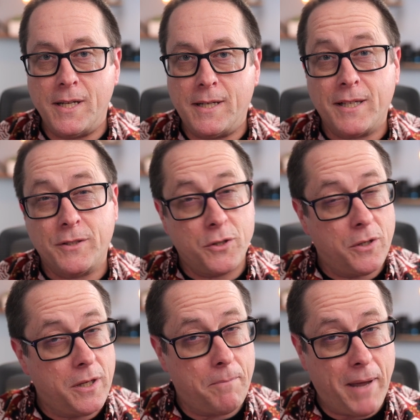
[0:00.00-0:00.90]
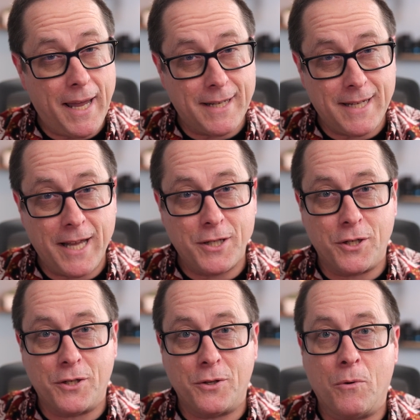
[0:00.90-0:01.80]
details that you need to pay
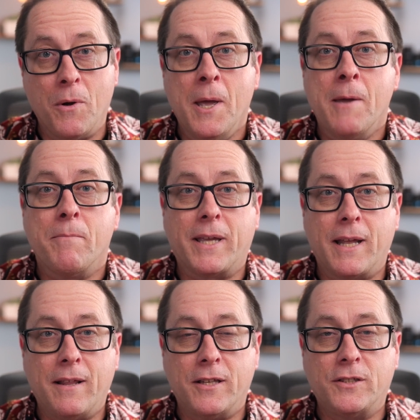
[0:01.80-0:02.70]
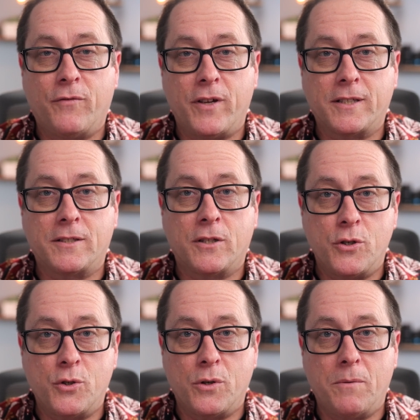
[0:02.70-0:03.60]
attention to, but getting this fixed
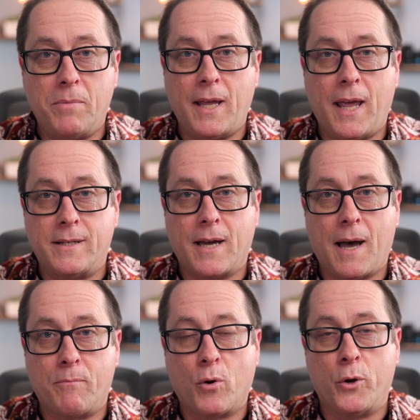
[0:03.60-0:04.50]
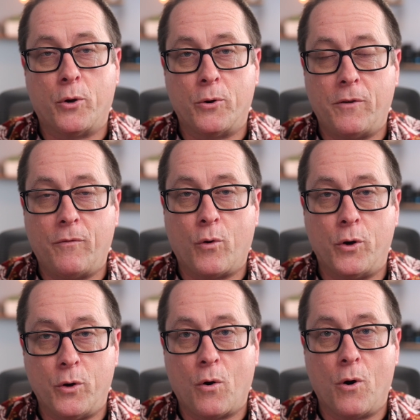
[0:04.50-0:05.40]
should be a top priority for
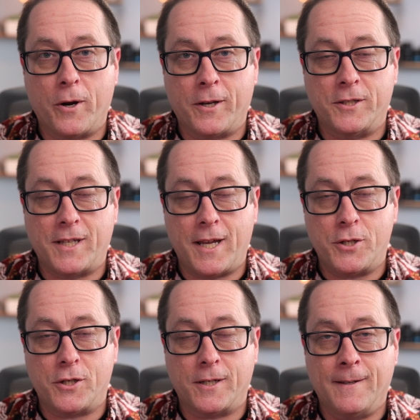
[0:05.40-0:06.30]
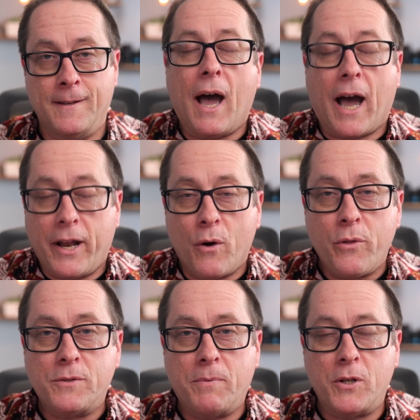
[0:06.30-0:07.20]
your organization. I know
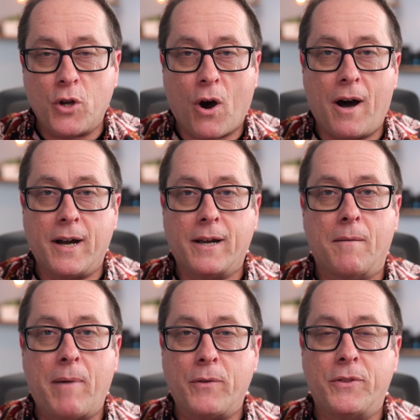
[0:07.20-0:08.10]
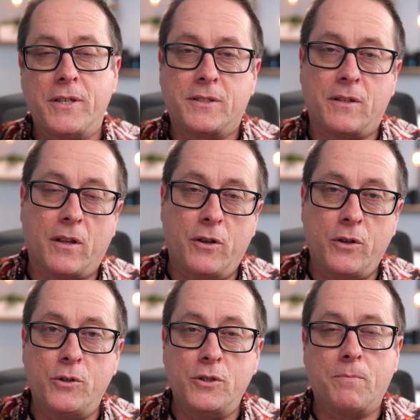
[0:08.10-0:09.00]
there's been talk about this in the
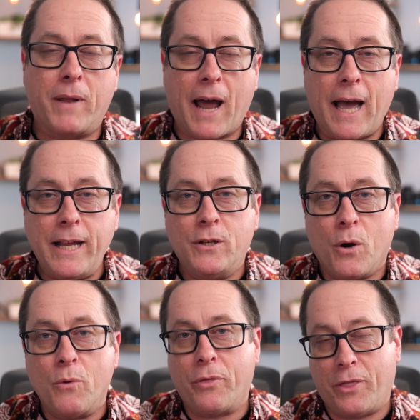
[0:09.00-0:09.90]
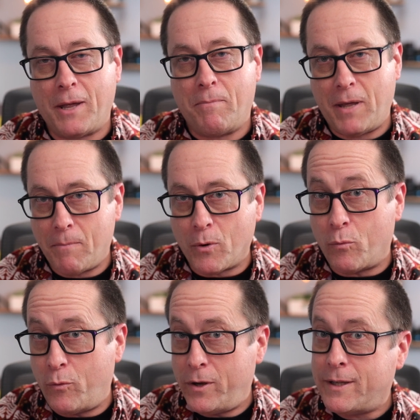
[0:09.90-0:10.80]
news, but I don't think people
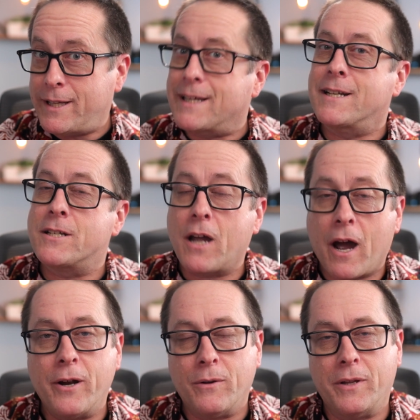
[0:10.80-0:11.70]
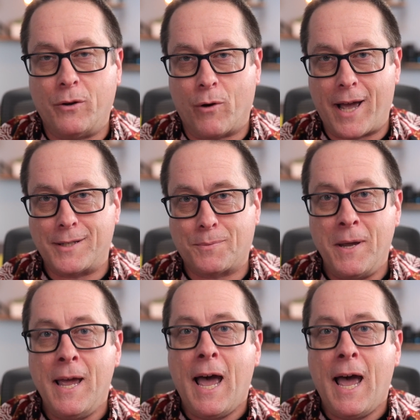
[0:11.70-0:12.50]
really entirely grasp